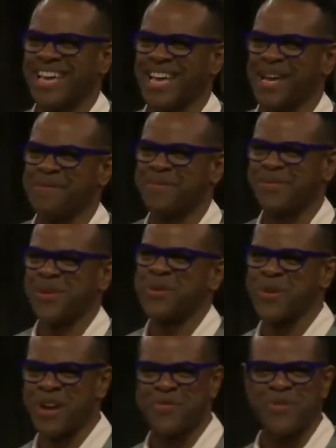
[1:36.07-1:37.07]
say I'm so
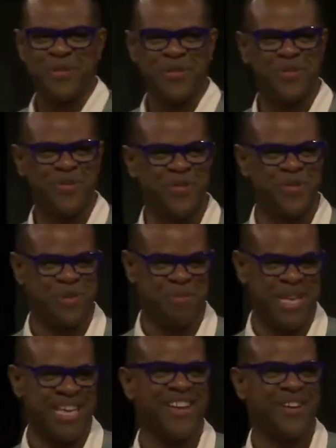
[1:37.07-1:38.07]
grateful to, to
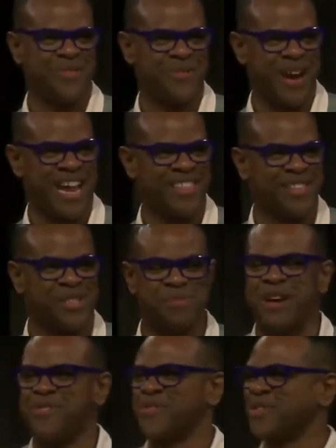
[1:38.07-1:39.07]
be here at Frank. This
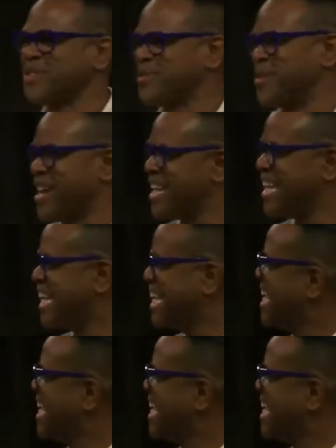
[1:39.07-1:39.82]
is my first Frank,